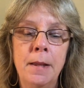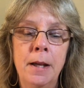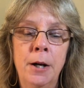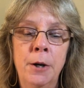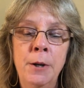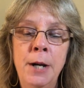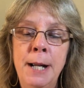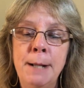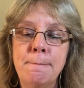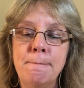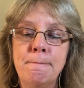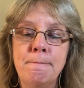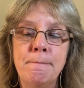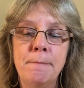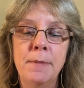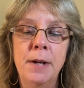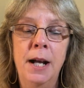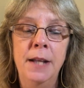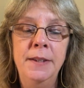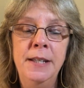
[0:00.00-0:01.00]
All right,
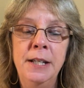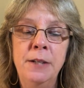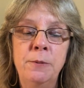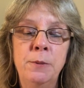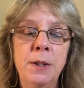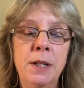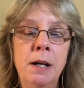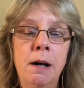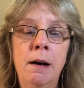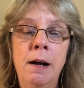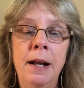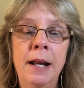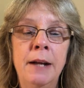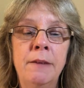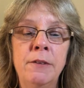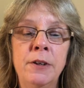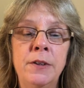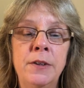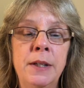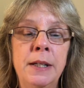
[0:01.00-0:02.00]
I think we got
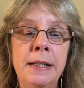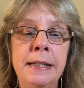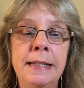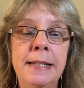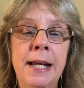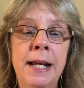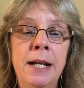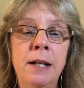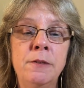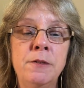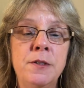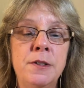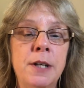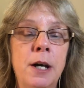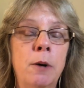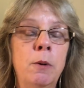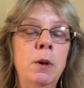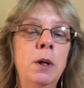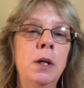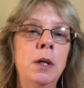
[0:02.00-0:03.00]
everything down.
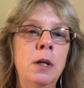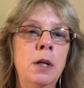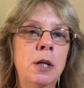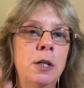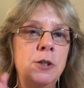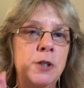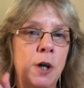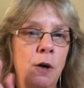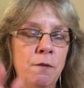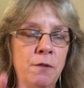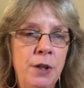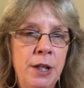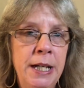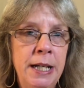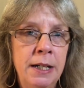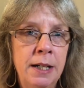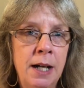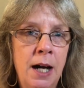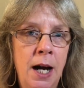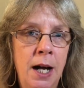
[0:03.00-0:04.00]
So don't
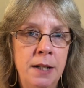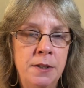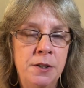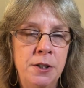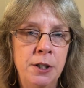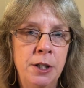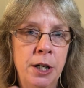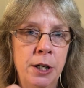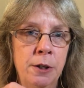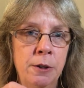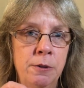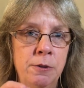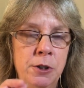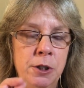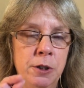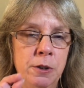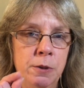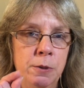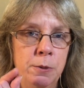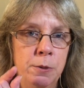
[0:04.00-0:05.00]
forget, guys, to go
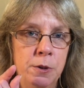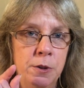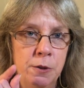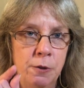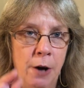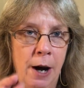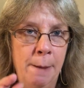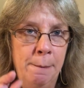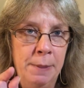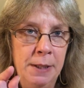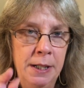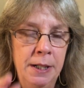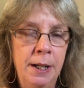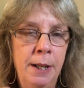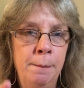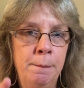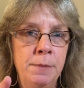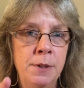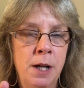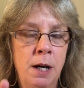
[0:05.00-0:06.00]
to
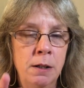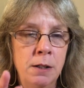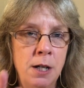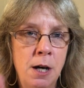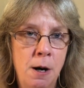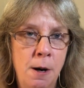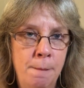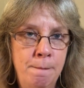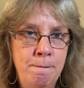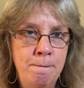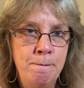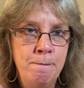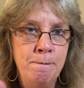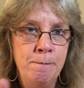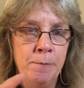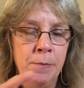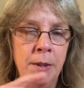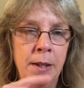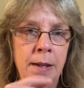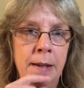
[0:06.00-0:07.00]
scrappinitup.com
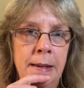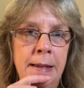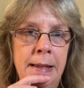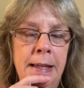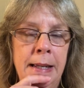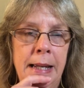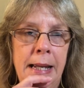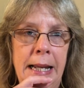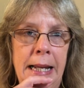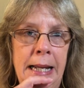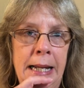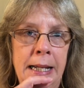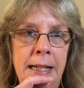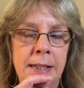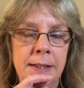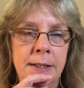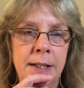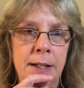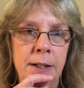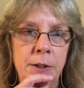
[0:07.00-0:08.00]

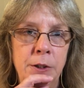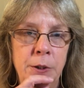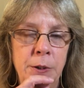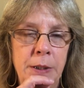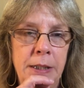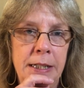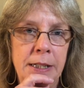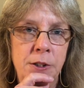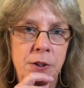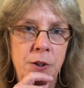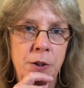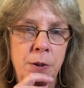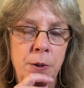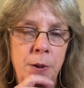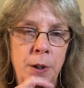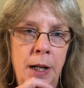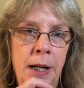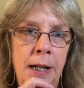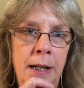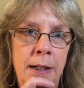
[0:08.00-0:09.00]
and you can get
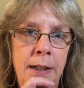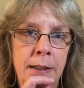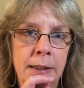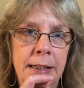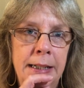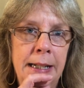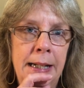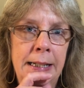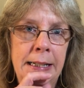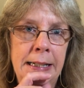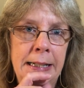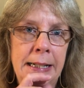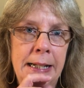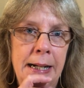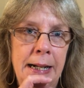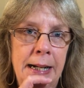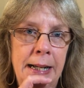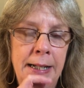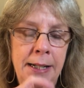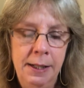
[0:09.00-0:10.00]
your cutting
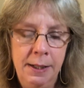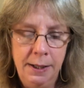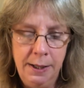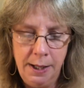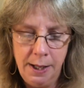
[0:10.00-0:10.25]
guide.